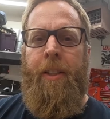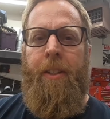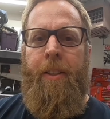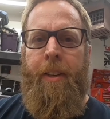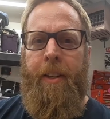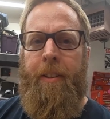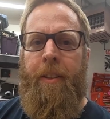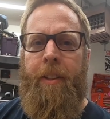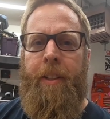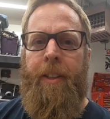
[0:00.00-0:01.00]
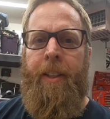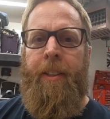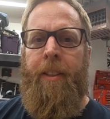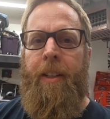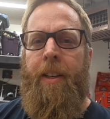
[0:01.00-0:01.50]
sick
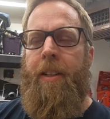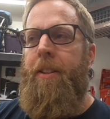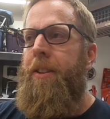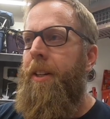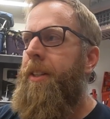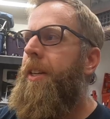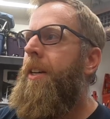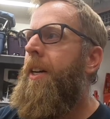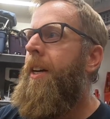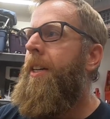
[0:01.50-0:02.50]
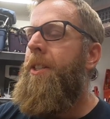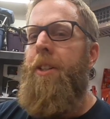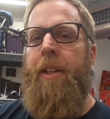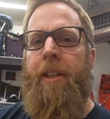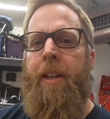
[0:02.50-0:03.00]
looking 69
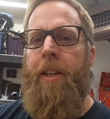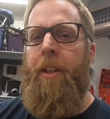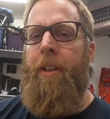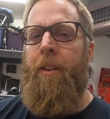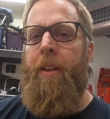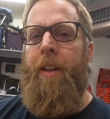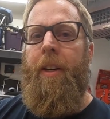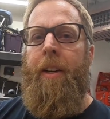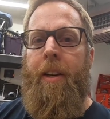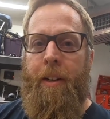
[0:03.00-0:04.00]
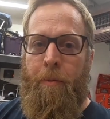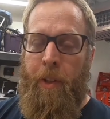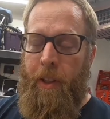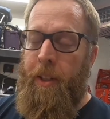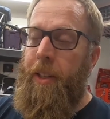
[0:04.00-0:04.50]
GTO. And
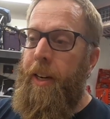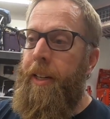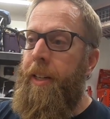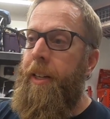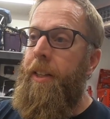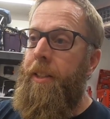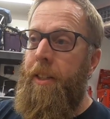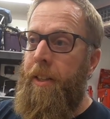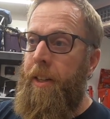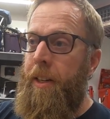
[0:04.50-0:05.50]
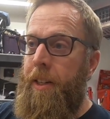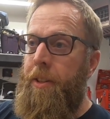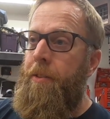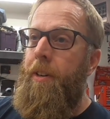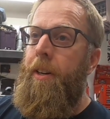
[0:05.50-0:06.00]
what this guy did is, and he's
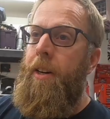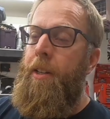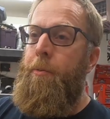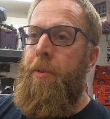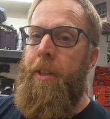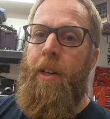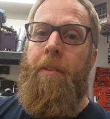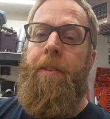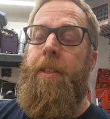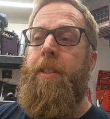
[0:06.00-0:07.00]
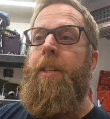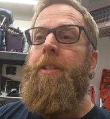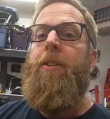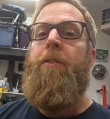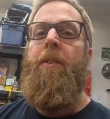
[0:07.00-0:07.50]
doing it all himself, is
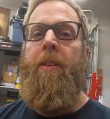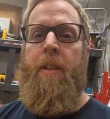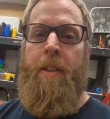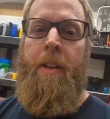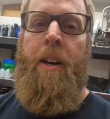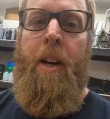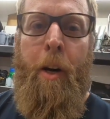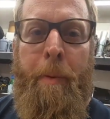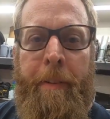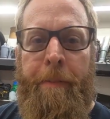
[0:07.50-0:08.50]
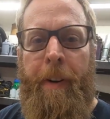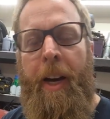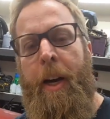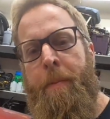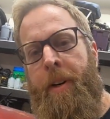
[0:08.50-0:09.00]
he's doing a carbon
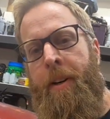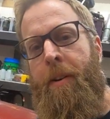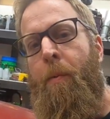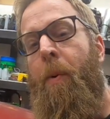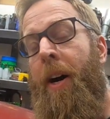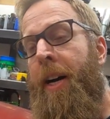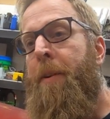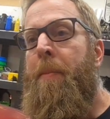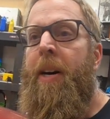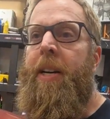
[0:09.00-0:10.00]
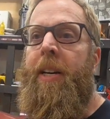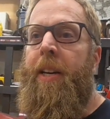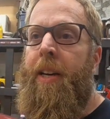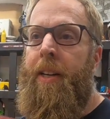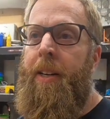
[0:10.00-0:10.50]
fiber wide body
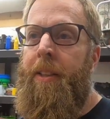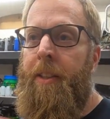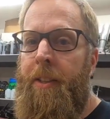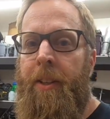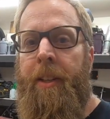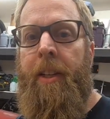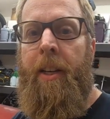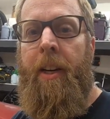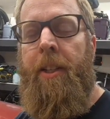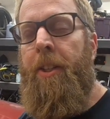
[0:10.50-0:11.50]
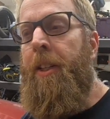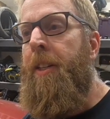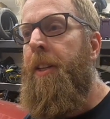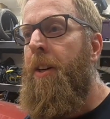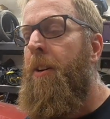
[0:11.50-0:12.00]
kit on this 69
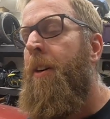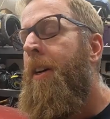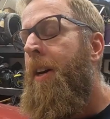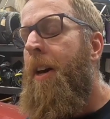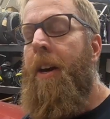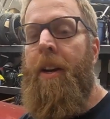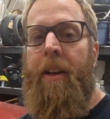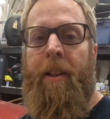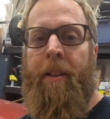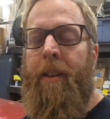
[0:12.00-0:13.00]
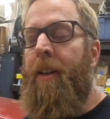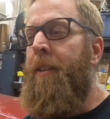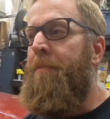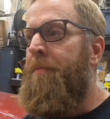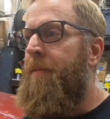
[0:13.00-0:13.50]
GTO. And
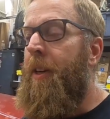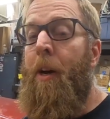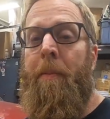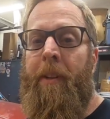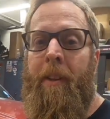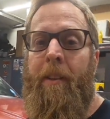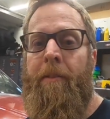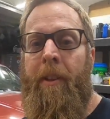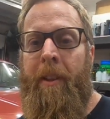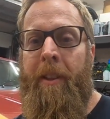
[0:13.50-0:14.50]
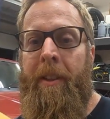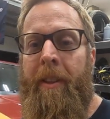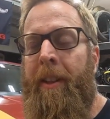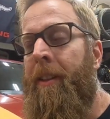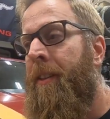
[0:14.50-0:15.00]
I'm in love with this
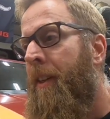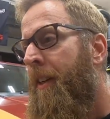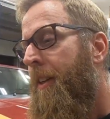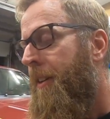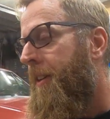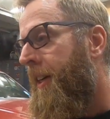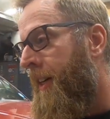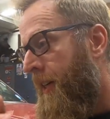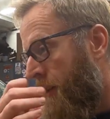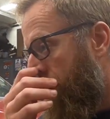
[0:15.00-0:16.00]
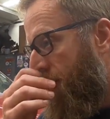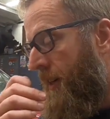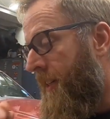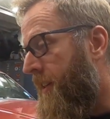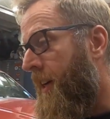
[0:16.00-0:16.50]
thing, you guys.
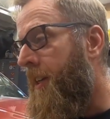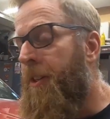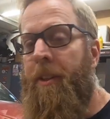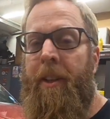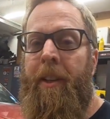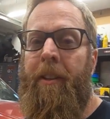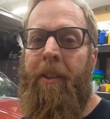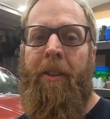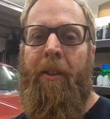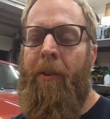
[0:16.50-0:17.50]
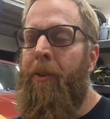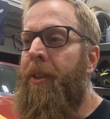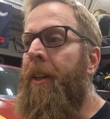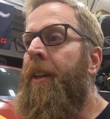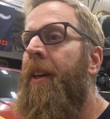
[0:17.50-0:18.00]
I just think it looks so
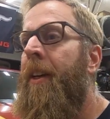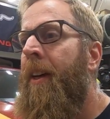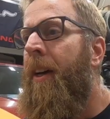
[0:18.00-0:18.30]
sick.